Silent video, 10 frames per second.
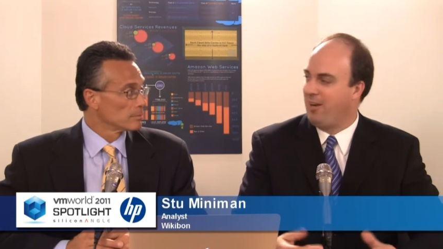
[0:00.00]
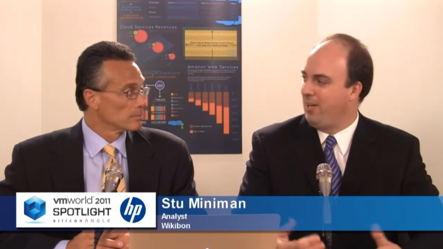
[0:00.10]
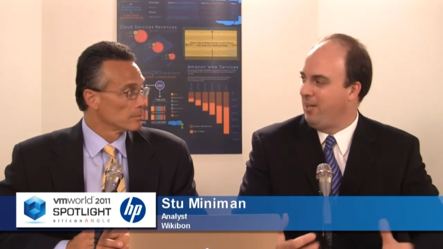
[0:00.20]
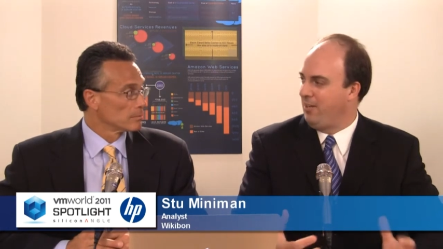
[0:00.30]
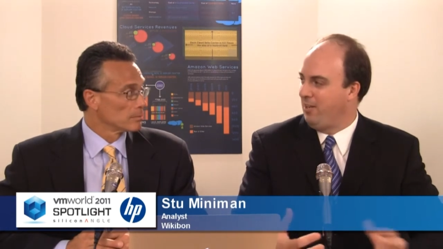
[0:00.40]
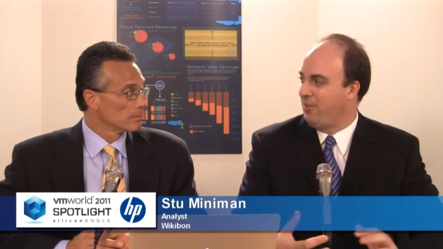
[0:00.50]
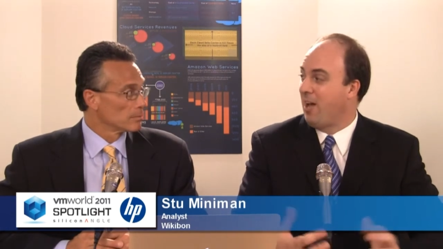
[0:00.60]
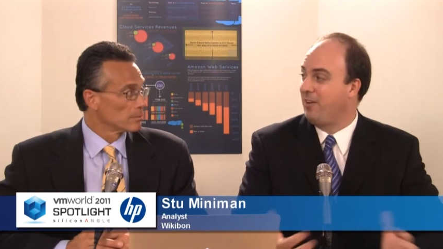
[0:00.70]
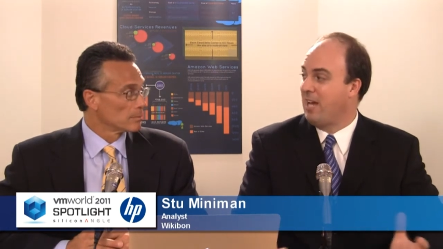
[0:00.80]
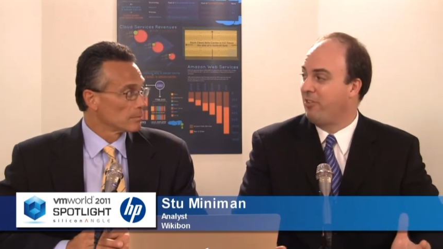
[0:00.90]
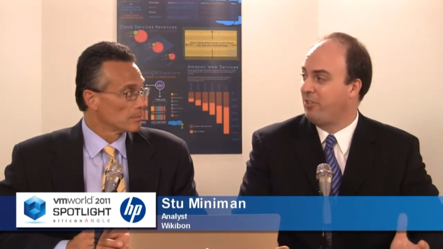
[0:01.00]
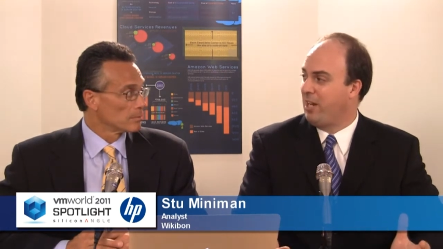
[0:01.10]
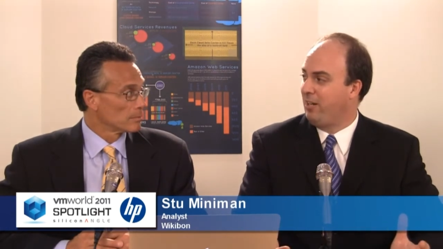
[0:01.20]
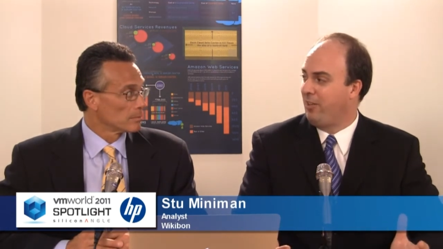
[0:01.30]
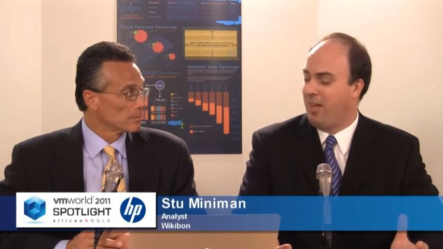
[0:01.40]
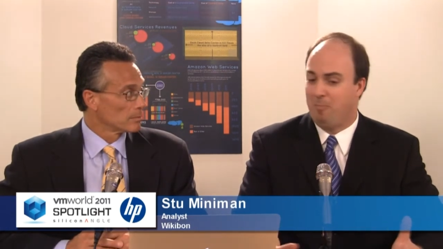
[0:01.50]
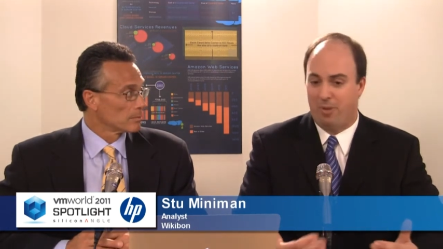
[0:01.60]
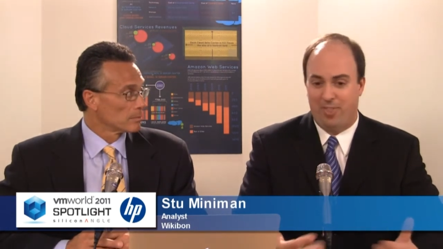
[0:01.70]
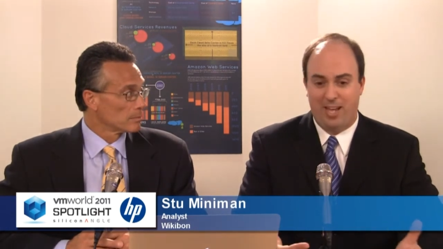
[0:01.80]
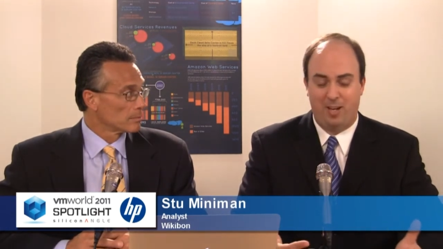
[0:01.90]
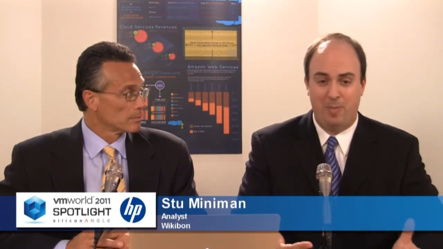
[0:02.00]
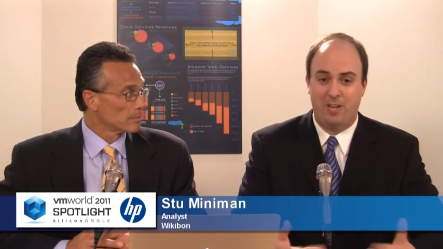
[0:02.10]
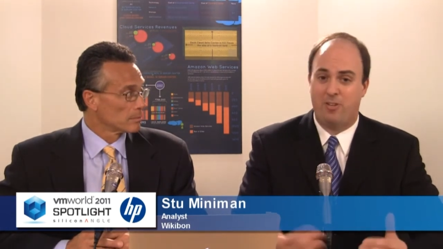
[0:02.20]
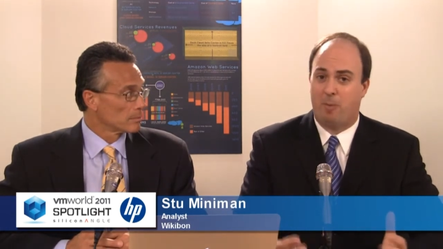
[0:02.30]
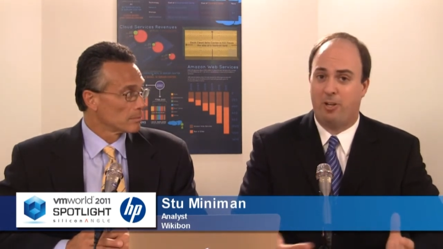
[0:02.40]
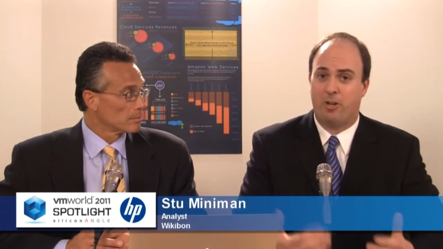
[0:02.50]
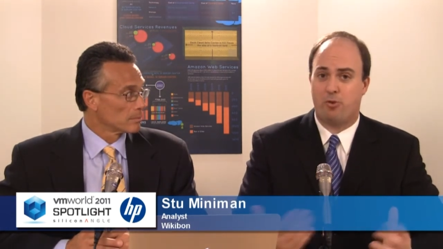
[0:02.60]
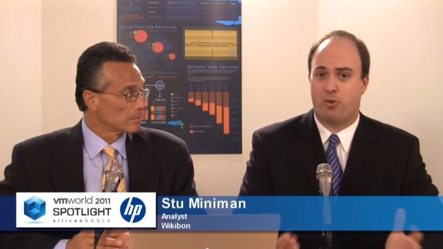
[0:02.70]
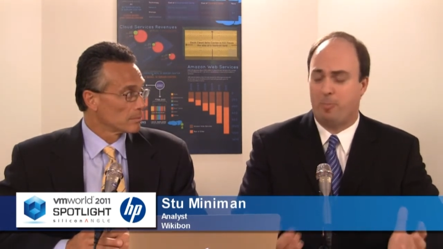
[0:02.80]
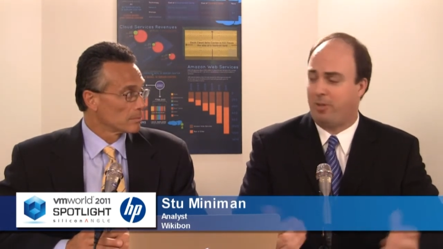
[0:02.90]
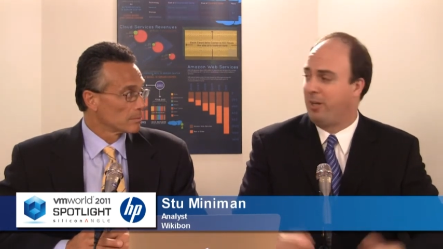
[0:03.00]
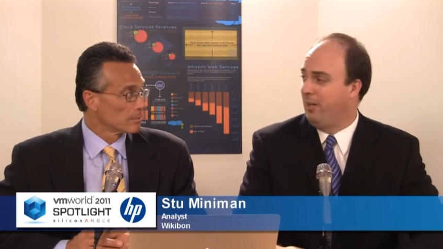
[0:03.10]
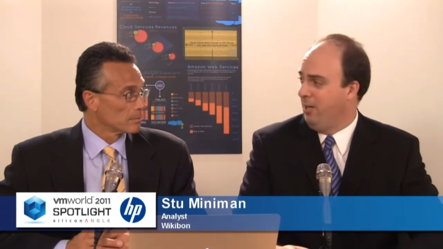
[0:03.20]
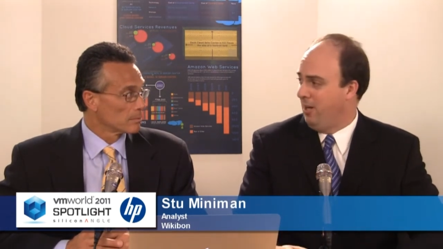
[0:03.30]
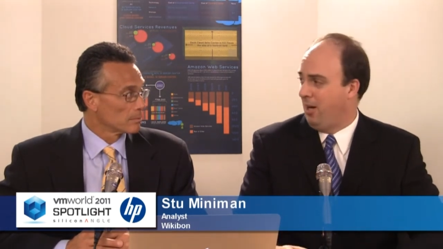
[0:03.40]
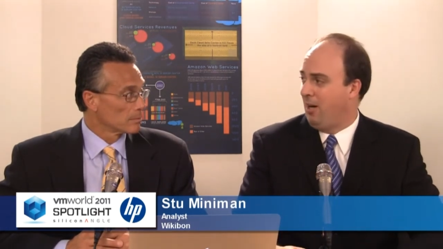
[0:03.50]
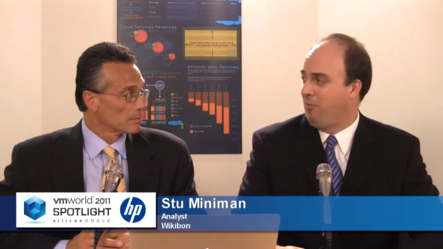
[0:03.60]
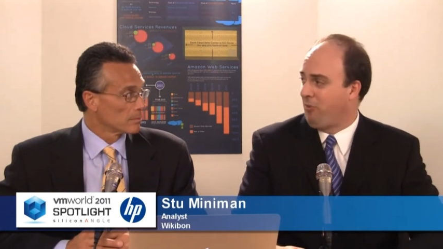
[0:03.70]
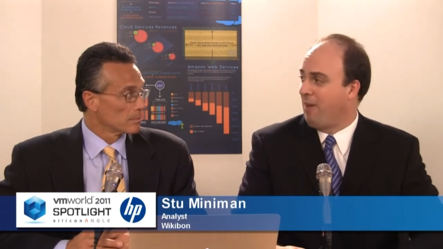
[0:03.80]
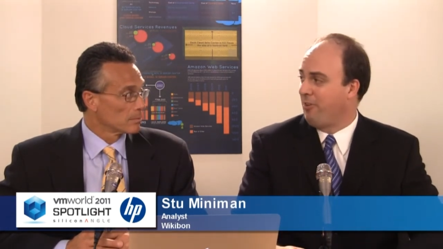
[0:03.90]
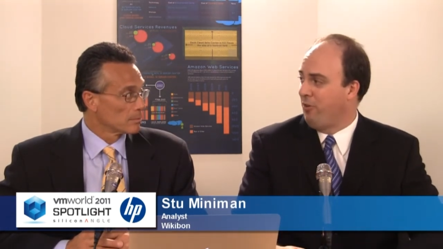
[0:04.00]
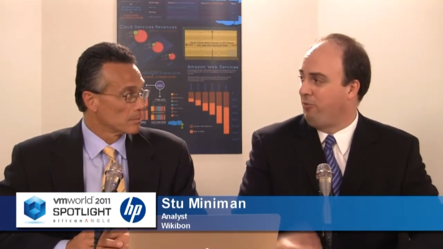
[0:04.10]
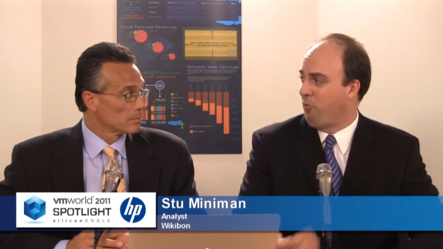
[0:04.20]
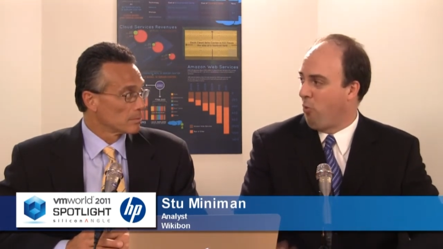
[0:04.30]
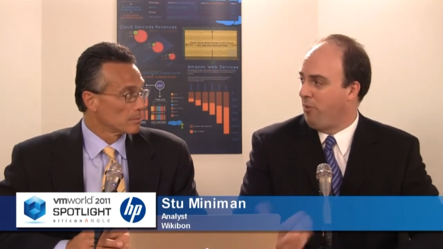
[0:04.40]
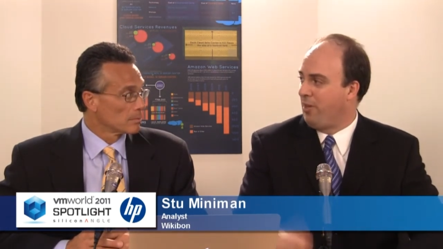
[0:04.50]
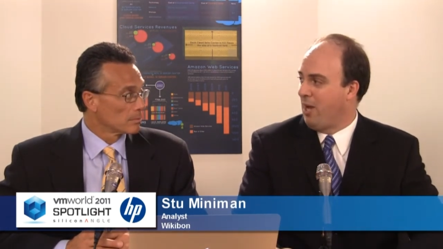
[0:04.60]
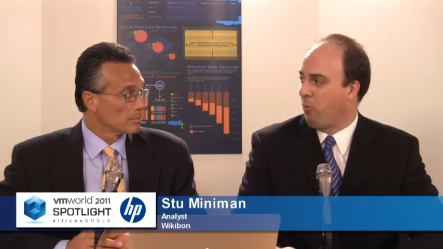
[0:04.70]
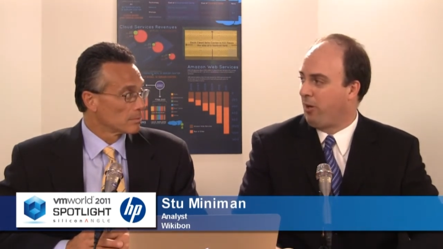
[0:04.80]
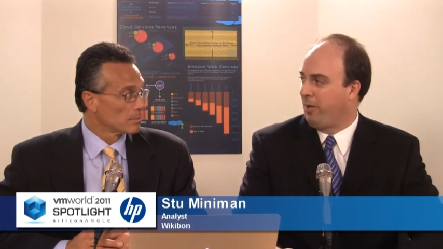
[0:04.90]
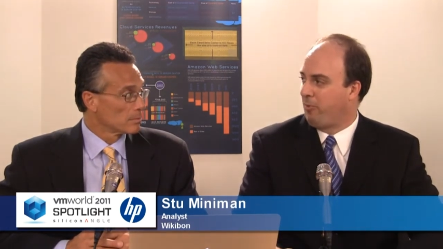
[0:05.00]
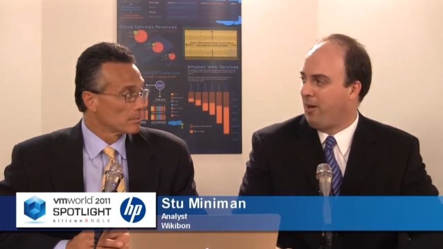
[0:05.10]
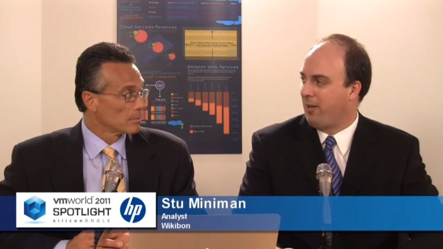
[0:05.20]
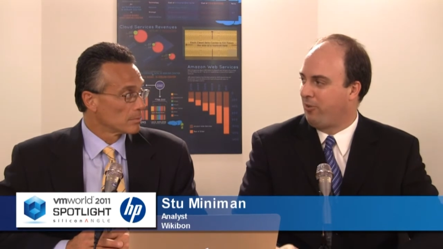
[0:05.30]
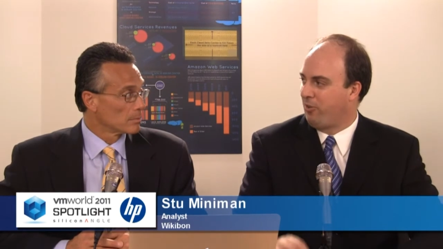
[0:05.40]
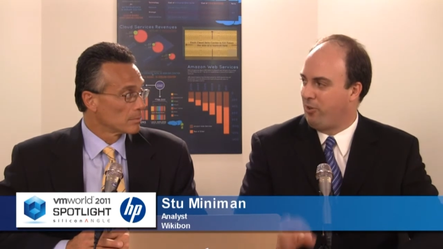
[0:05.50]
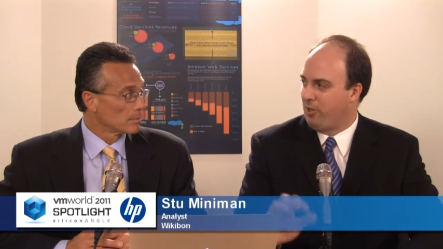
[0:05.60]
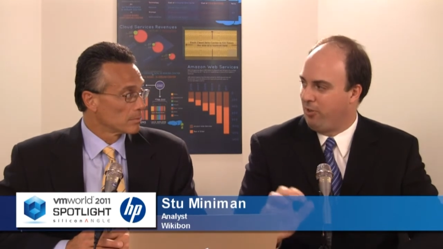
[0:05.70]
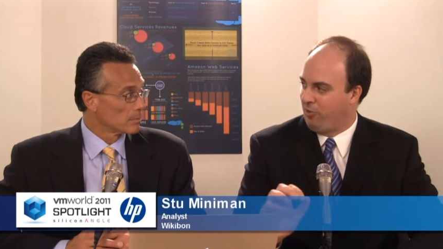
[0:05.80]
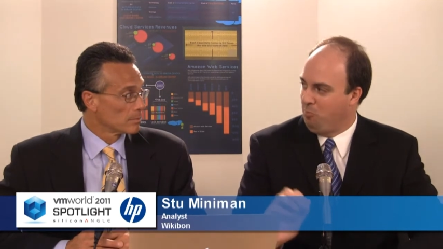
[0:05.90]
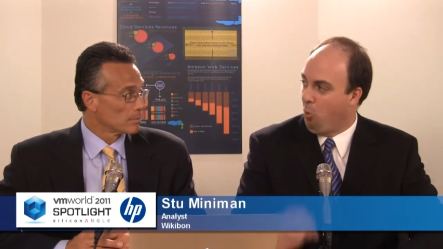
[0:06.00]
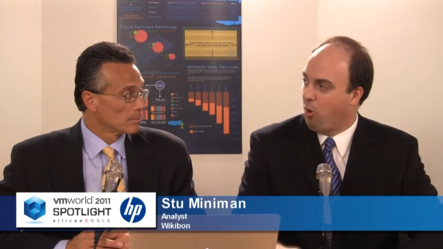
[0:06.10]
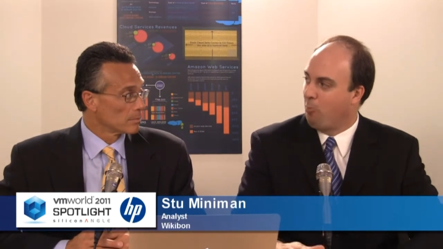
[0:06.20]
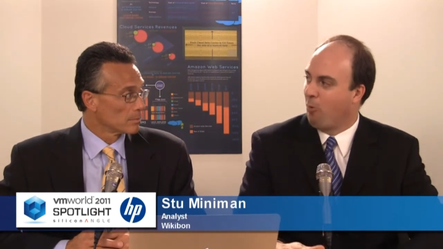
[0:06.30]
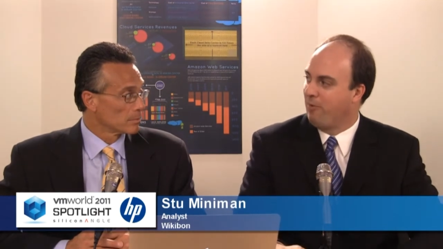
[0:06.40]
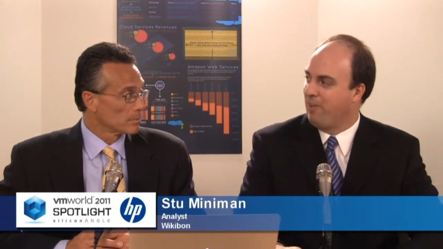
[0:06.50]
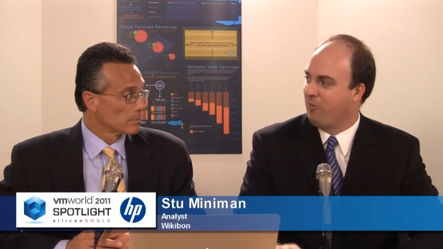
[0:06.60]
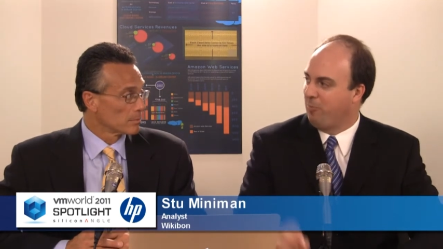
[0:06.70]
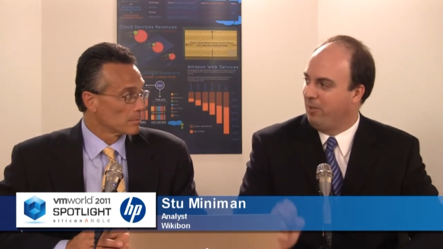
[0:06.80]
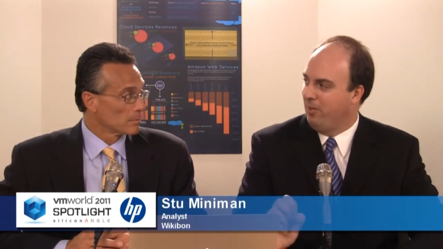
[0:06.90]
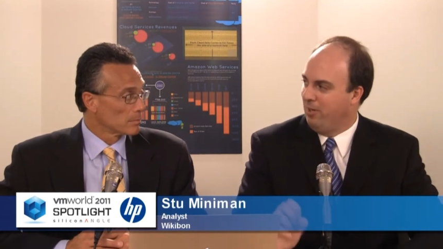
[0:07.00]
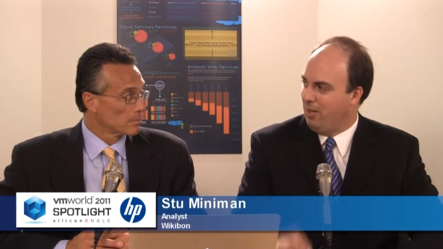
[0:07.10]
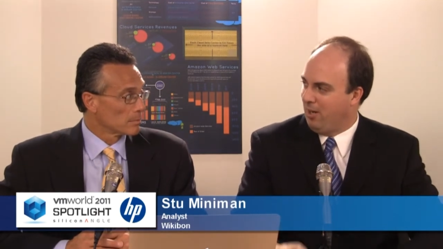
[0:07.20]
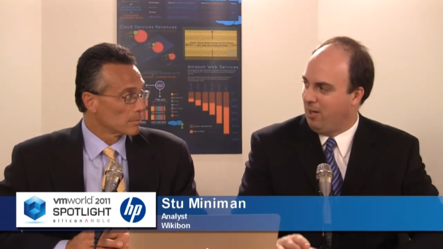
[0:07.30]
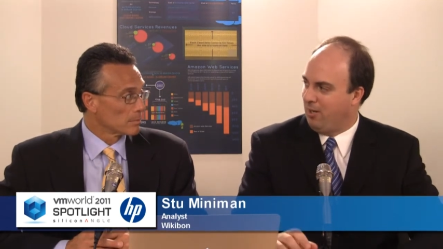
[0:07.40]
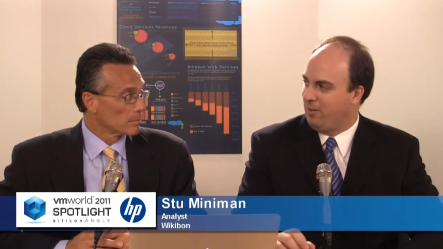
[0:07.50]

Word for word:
Speaker 1: it, it's not devastating to them, but that can be a doubling or tripling uh, of revenue for the networking products. So you're going to see more and more investment uh,